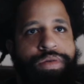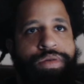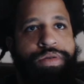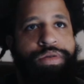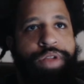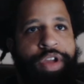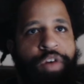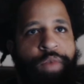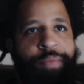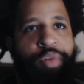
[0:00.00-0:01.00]
There you go.
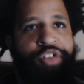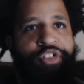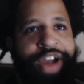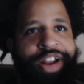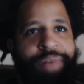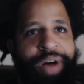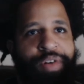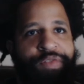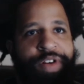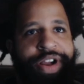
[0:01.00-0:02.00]
Ray Borg tried to pummel
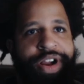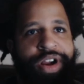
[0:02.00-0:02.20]
for air.